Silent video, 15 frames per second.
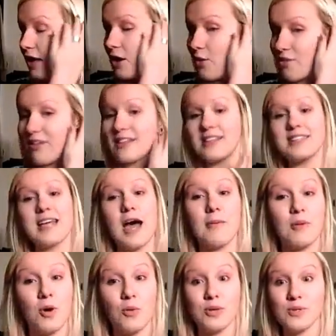I don't think the
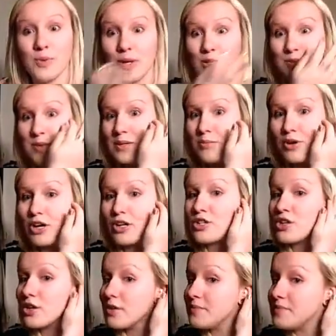tapping always works with the
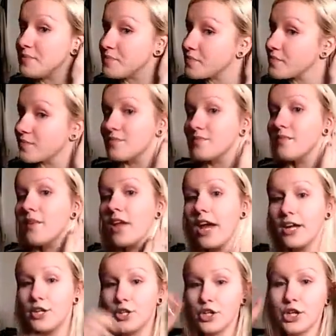bronzer.
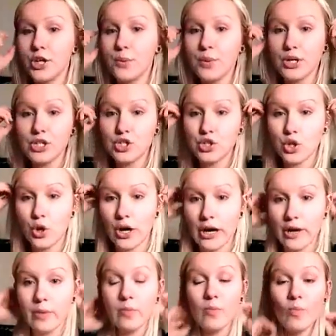And you're going to want to
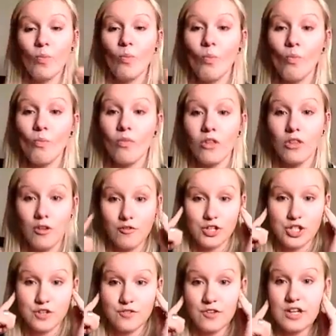start, the
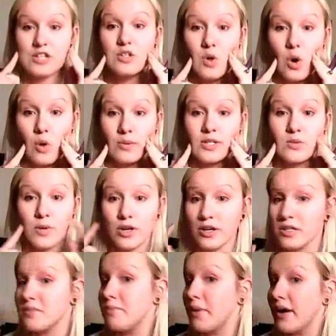fishy face always
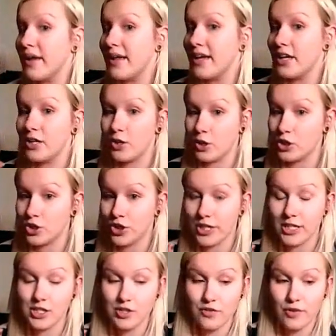works, but a good
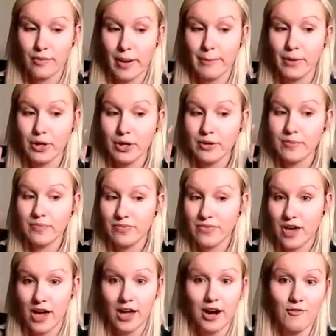trick to remember
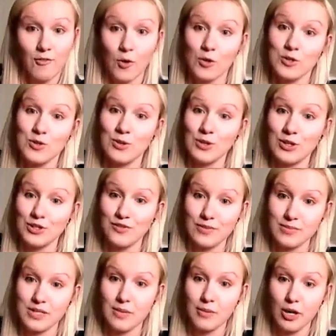that I've also learned
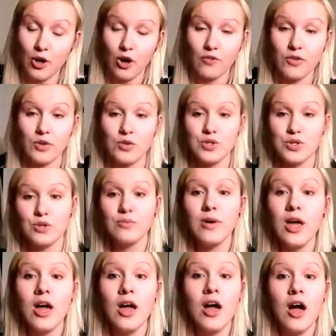from somebody off
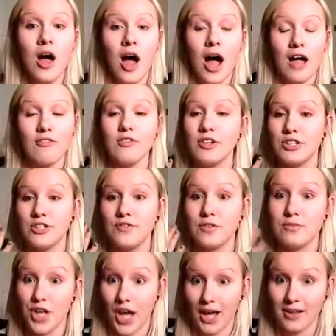YouTube, I learned it
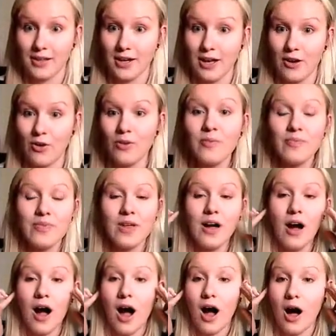from Jacqueline Hill,
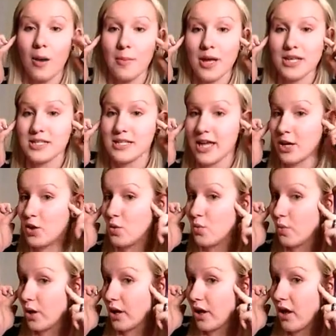is that you
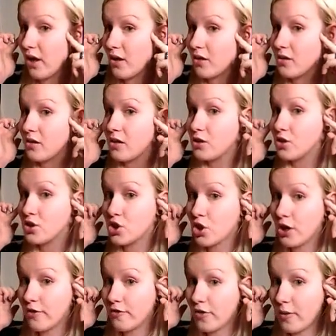want to
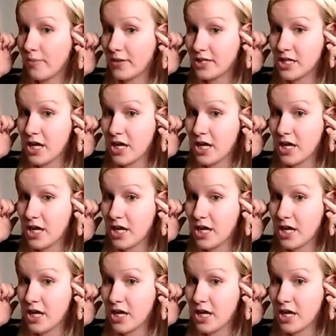start from